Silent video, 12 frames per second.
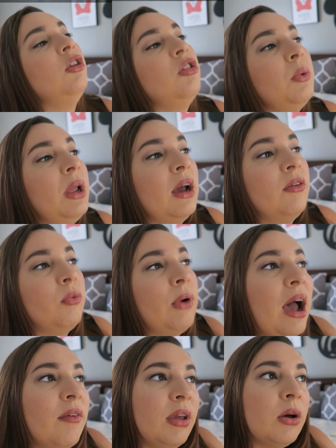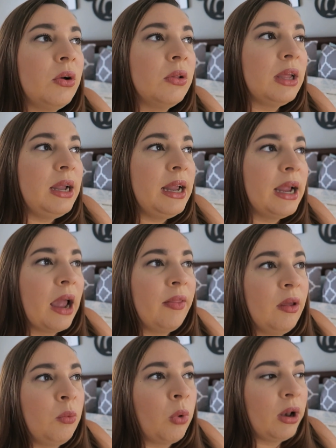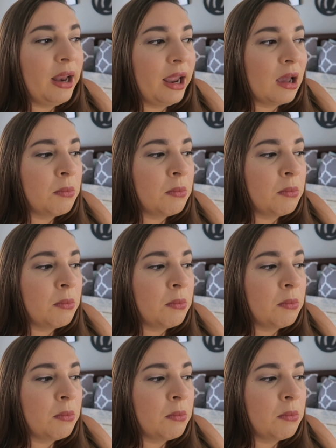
so we have ravioli, and then one day